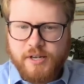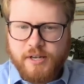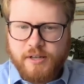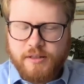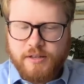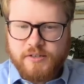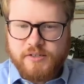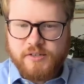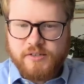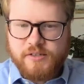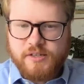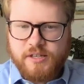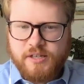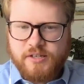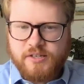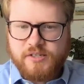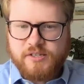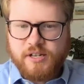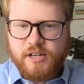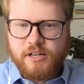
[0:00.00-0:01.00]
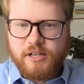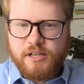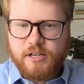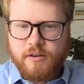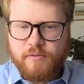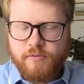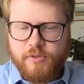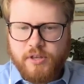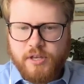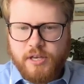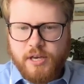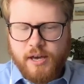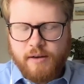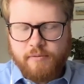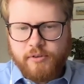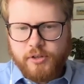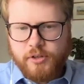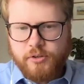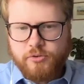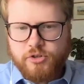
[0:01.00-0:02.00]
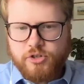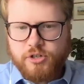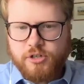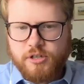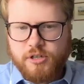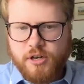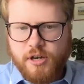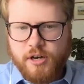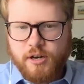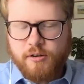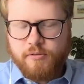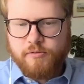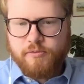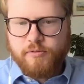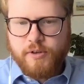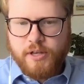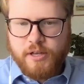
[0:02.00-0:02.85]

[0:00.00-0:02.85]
This is the study of the evolution of